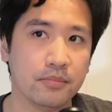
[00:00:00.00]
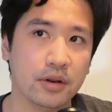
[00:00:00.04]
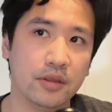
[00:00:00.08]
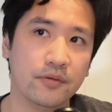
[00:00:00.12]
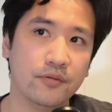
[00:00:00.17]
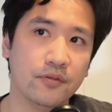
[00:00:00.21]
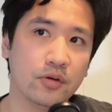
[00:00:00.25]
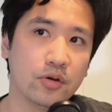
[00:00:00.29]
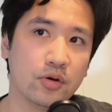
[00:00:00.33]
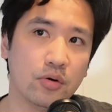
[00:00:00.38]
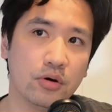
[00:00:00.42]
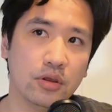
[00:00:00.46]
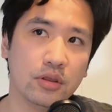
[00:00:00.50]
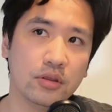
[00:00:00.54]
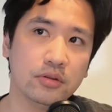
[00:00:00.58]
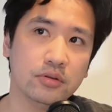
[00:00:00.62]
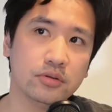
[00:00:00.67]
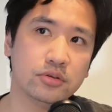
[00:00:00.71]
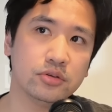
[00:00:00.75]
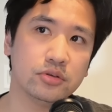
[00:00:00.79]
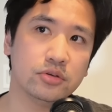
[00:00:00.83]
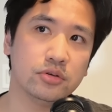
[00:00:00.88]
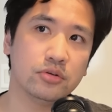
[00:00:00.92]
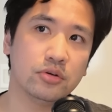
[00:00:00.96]
if you're
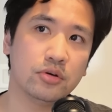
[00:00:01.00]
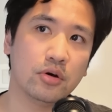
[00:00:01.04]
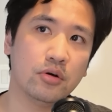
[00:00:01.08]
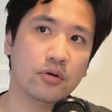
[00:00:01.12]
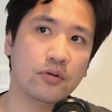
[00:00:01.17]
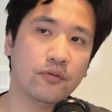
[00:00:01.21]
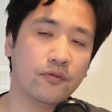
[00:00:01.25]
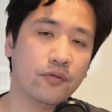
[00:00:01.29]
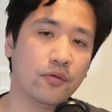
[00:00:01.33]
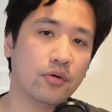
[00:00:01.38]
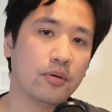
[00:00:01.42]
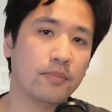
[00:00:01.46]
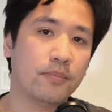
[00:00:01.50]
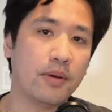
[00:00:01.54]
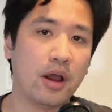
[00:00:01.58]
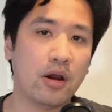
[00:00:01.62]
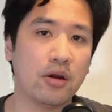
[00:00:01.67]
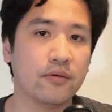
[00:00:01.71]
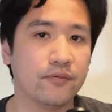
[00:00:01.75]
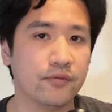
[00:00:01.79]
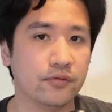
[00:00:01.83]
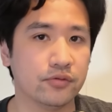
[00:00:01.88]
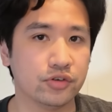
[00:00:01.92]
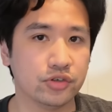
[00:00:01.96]
going to go for a
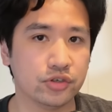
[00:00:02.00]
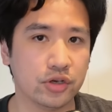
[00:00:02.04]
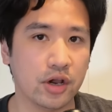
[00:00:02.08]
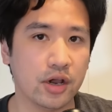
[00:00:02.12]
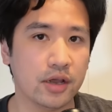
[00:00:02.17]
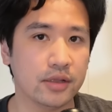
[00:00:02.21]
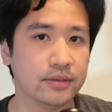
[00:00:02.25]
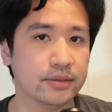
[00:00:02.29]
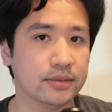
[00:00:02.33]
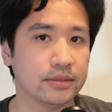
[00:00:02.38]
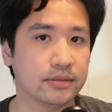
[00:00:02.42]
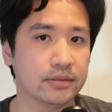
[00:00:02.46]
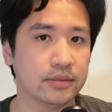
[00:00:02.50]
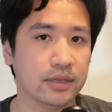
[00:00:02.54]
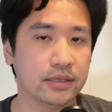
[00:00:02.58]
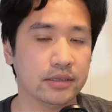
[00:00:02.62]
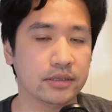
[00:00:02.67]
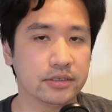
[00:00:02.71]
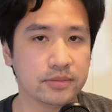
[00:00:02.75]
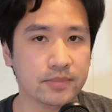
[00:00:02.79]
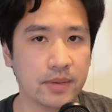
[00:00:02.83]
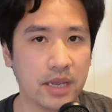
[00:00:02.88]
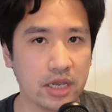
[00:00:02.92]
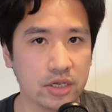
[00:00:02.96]
powerful shot like
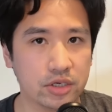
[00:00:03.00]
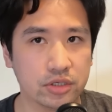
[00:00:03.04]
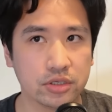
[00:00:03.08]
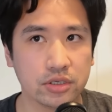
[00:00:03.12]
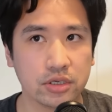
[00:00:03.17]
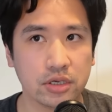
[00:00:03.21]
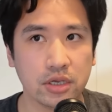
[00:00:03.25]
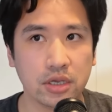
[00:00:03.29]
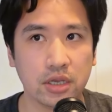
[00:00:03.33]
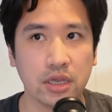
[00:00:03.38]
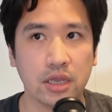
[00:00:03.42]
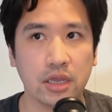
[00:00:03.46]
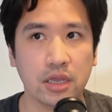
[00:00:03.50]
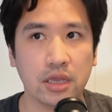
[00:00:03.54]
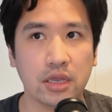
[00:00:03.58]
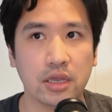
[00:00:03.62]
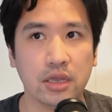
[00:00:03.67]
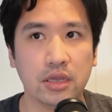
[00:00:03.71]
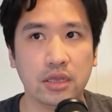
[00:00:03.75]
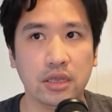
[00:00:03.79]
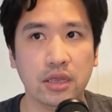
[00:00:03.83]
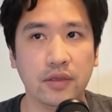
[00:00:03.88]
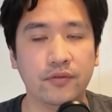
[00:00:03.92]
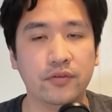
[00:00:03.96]
the smash,
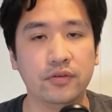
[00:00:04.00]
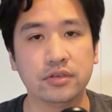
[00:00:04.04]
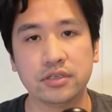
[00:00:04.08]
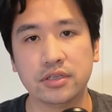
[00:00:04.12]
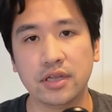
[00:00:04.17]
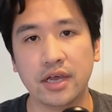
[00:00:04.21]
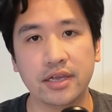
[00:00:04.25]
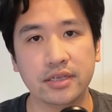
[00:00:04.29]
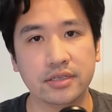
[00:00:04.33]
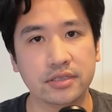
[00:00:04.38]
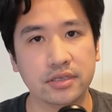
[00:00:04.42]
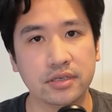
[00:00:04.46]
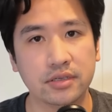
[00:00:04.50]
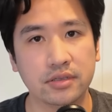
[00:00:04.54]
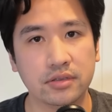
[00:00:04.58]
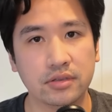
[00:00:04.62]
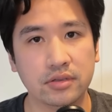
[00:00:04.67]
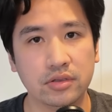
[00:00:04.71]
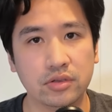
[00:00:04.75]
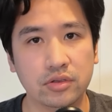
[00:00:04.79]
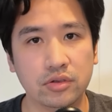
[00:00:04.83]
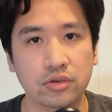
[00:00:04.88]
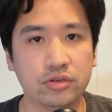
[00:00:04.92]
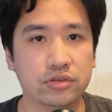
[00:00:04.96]
if you slice it,
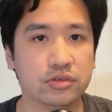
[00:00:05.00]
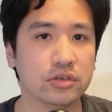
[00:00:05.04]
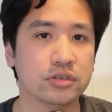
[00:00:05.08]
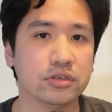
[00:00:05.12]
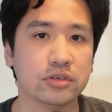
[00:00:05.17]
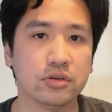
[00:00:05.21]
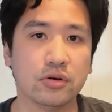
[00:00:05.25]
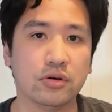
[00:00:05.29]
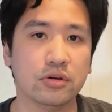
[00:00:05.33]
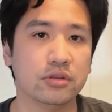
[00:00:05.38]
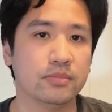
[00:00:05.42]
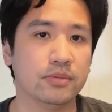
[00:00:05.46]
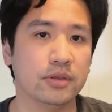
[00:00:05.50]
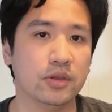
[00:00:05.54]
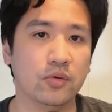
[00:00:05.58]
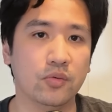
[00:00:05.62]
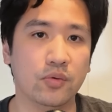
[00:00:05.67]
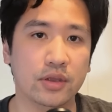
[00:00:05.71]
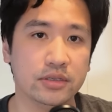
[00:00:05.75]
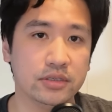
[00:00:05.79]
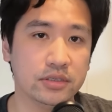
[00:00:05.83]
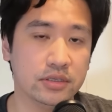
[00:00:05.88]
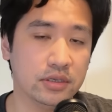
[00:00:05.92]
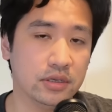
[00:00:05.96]
you're just going to be
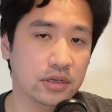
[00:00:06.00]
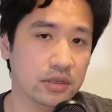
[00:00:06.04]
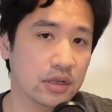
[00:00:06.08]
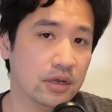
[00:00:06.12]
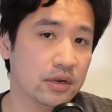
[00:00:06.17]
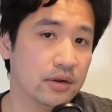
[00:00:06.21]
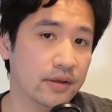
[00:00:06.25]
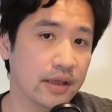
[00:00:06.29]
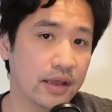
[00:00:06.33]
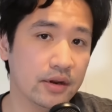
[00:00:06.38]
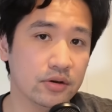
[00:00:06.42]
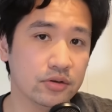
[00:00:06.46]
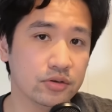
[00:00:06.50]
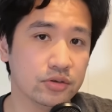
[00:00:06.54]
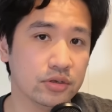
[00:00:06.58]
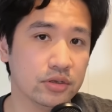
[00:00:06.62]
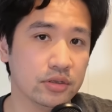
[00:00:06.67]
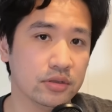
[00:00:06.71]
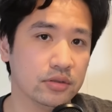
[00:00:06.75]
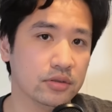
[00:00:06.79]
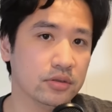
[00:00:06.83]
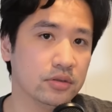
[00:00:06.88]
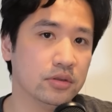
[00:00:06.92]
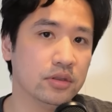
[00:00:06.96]
wasting a lot of energy.